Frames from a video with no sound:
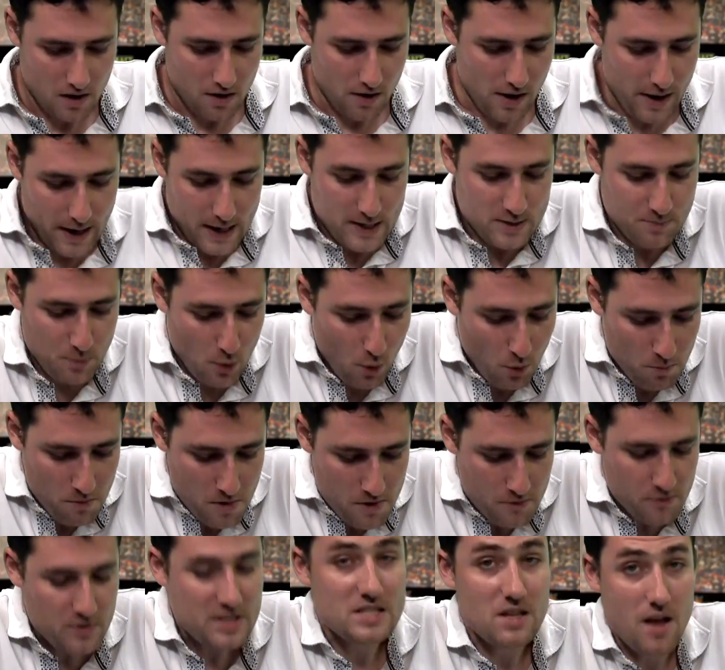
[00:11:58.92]
Against
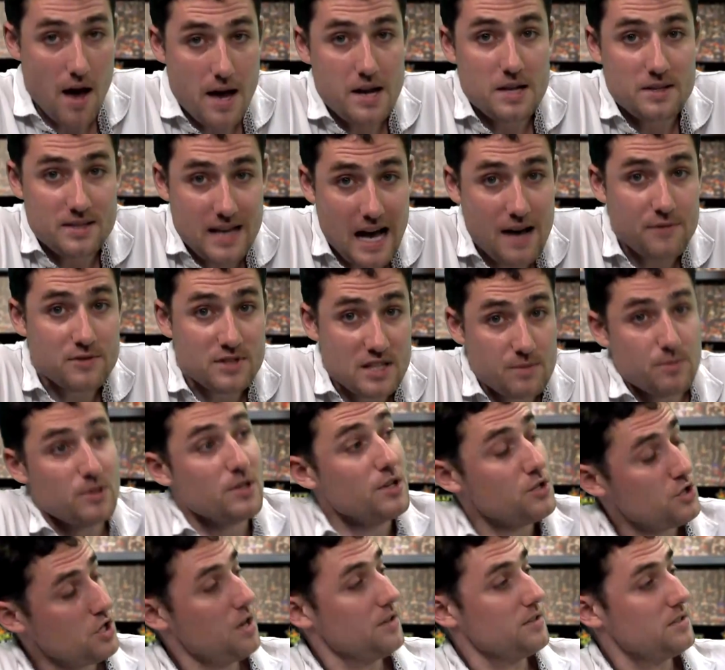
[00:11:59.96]
Bournemouth, he's likely to have similar
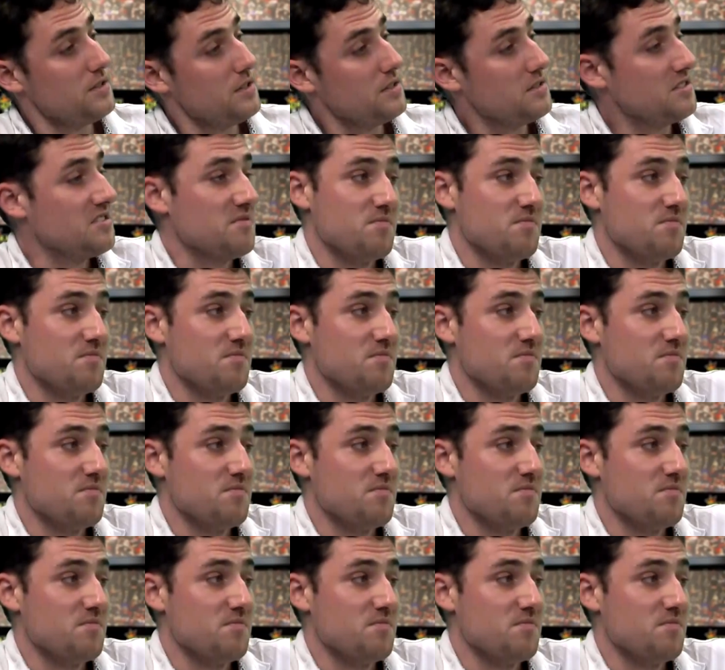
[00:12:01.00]
chances.